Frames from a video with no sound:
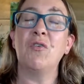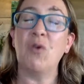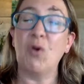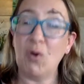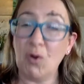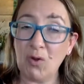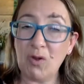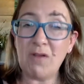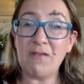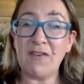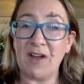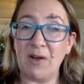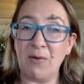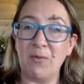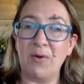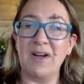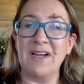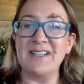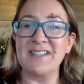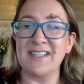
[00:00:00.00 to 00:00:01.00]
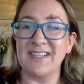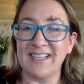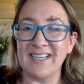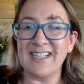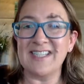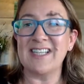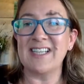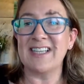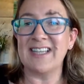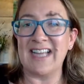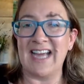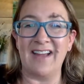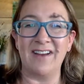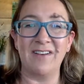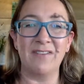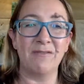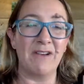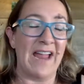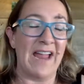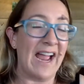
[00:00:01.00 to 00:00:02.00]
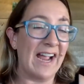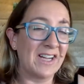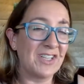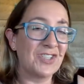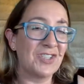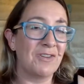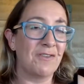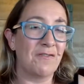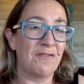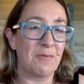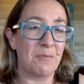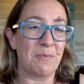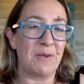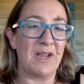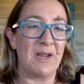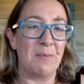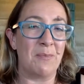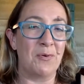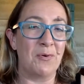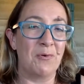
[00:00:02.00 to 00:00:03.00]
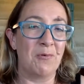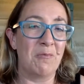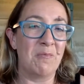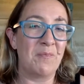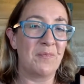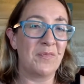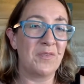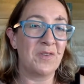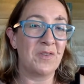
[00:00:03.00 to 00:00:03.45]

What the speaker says: All of our wines elicit that reaction from people,